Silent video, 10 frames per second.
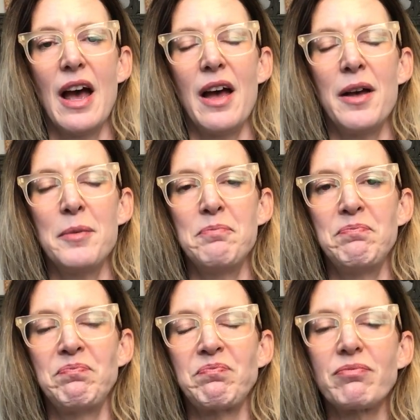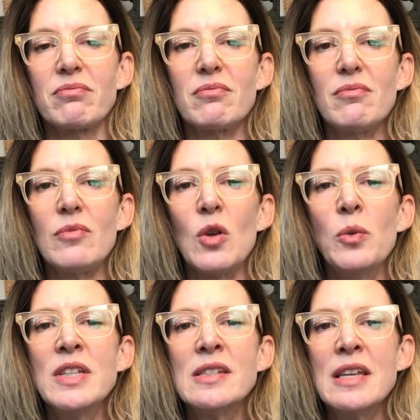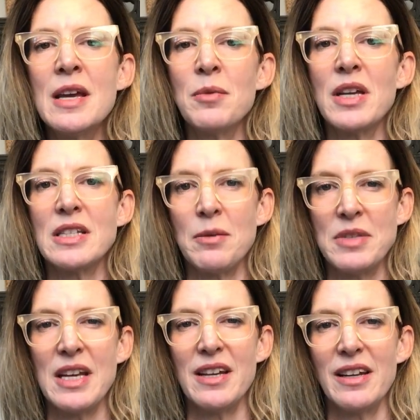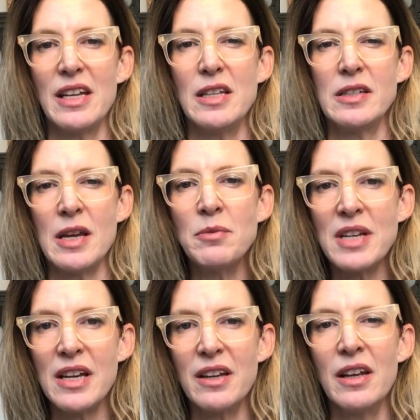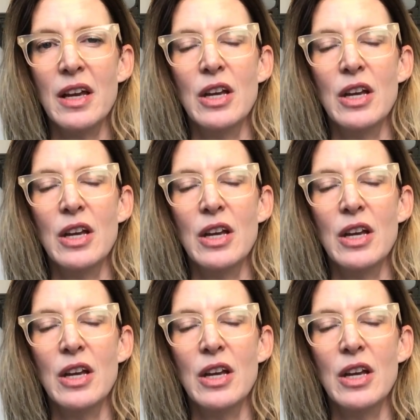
Um, we see him get tempted, and he's tempted